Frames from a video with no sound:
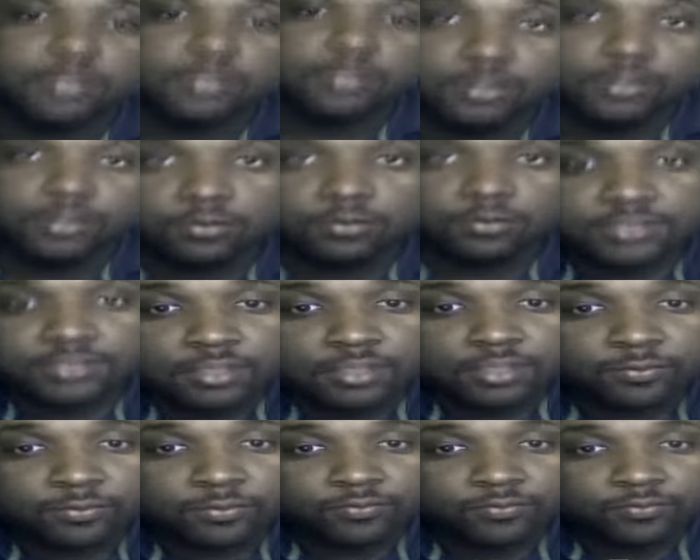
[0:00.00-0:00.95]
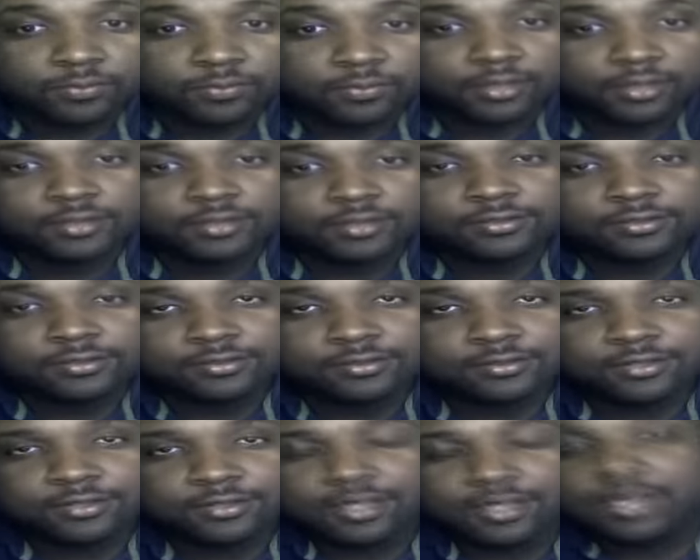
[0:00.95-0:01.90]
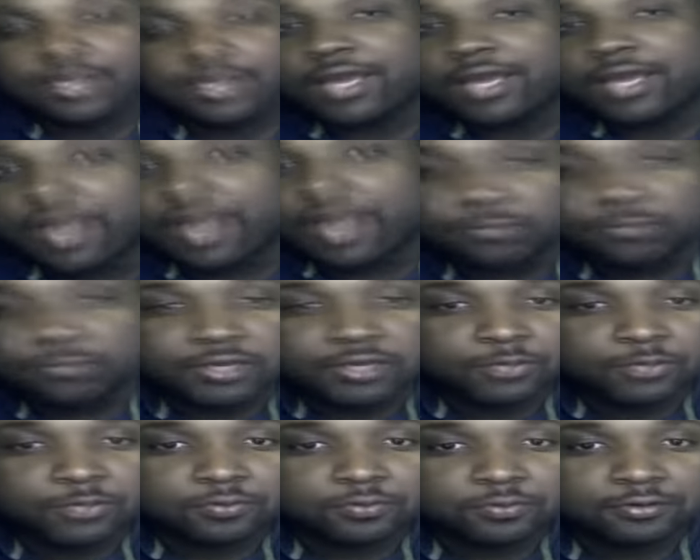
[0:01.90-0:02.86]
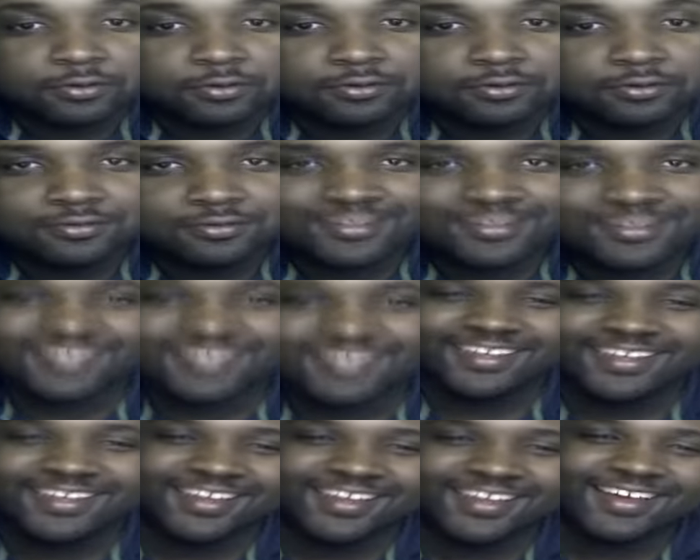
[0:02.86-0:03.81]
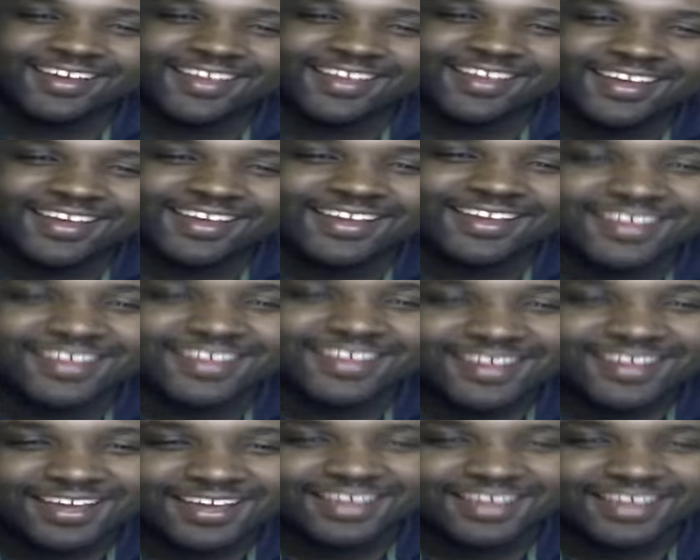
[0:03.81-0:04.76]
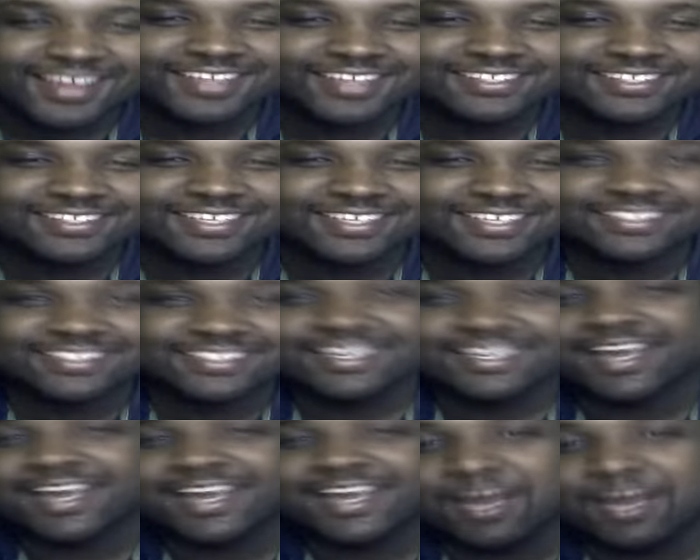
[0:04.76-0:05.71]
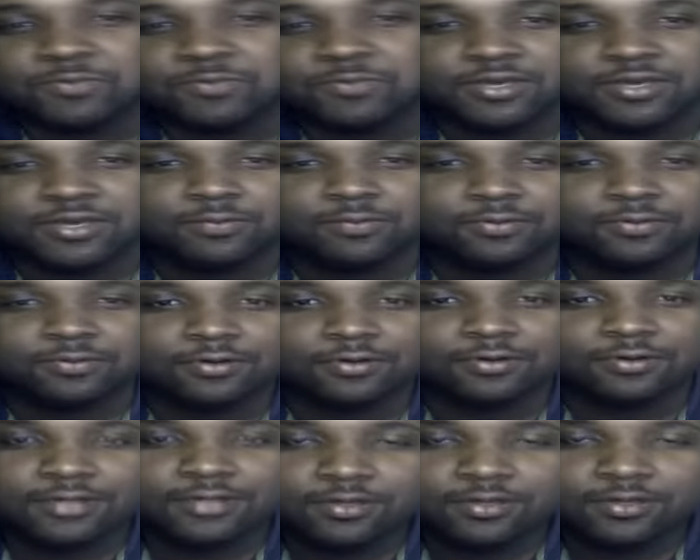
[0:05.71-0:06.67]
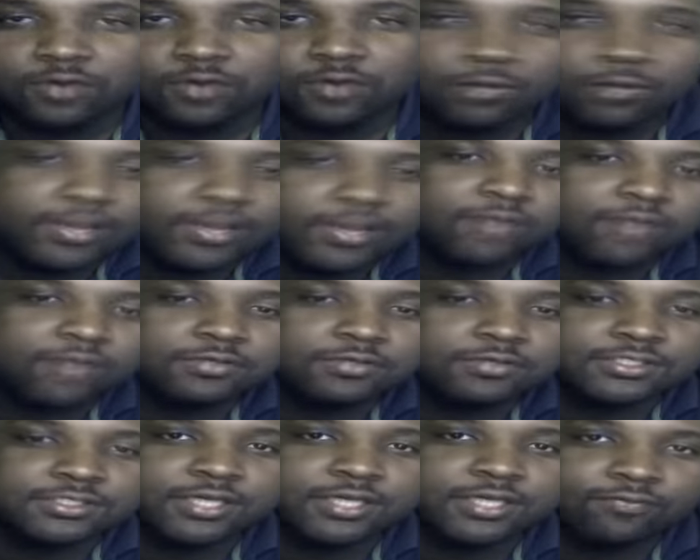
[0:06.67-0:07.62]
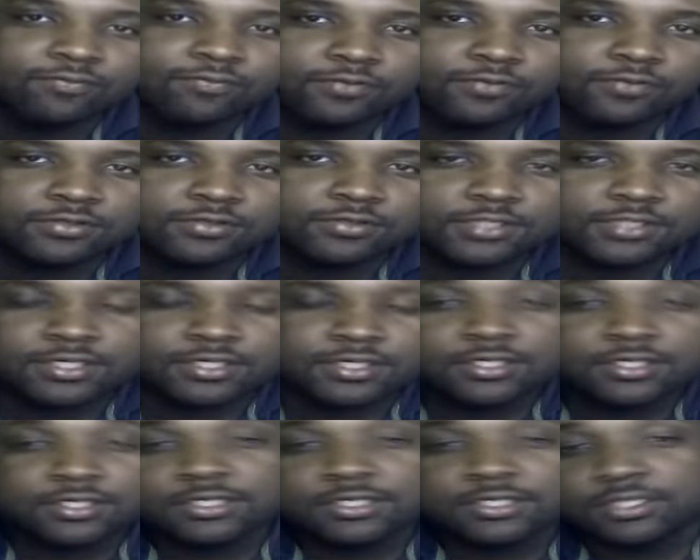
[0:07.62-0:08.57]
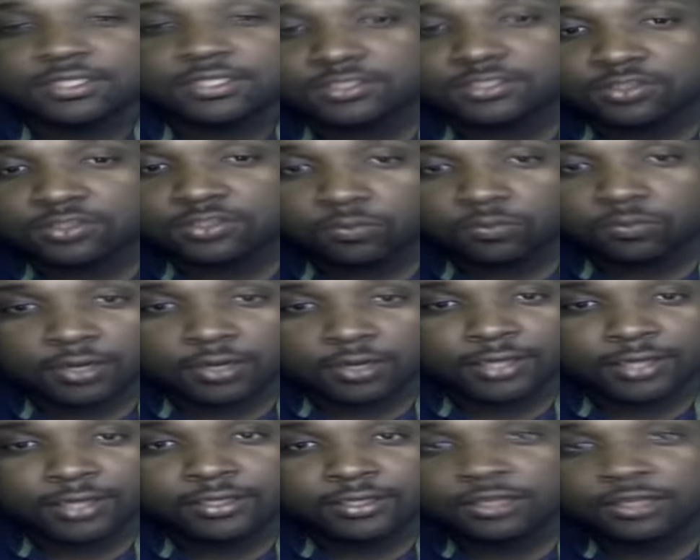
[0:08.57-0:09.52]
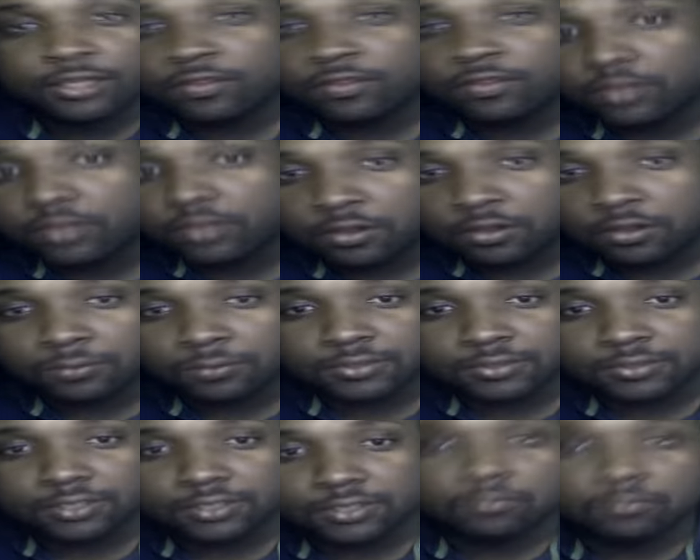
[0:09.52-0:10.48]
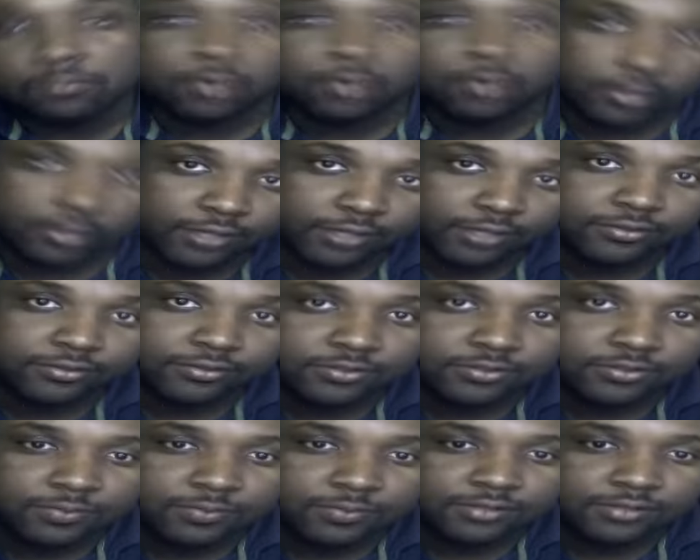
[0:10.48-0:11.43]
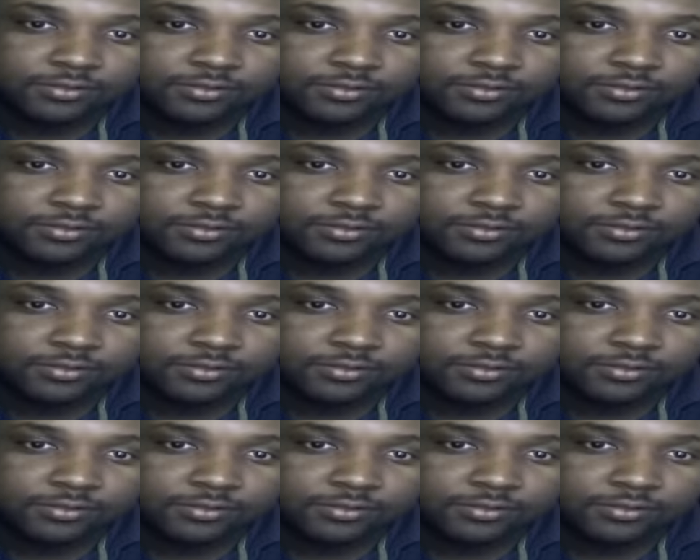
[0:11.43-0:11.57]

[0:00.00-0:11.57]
Yo, what's up, everybody? Happy April. I guess that's Happy April. Well, I'm back once again, folks. This is the one, the only Mark Anthony Spencer.